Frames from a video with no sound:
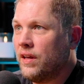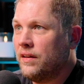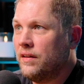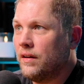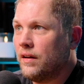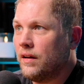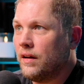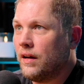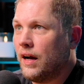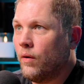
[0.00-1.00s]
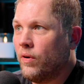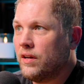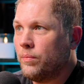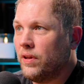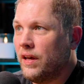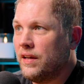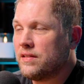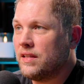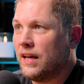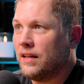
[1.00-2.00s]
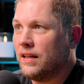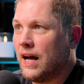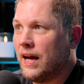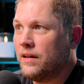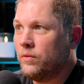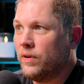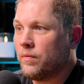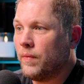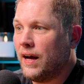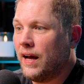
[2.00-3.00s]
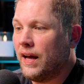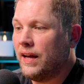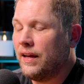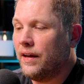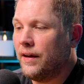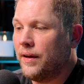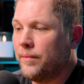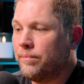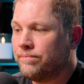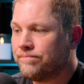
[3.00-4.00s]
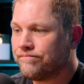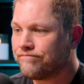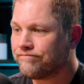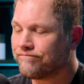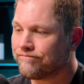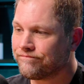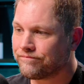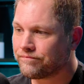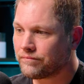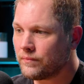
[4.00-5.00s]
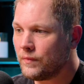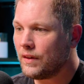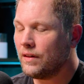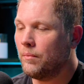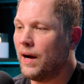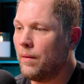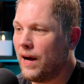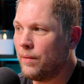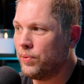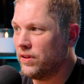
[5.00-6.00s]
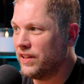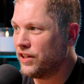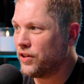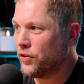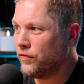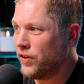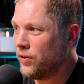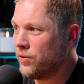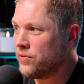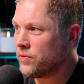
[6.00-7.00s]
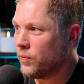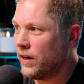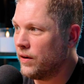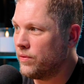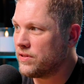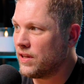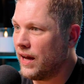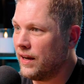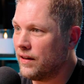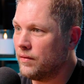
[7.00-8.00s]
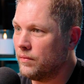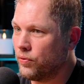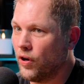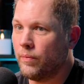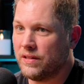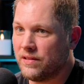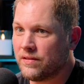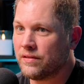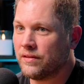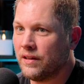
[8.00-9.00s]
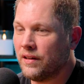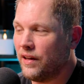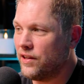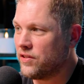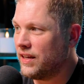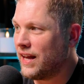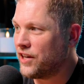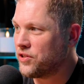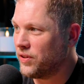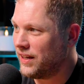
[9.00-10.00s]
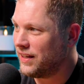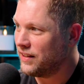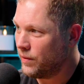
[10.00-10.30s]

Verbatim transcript: wanted. I wanted a place that aligned with my, um, my my political views, where it was like pro-business. Hmm. And so it naturally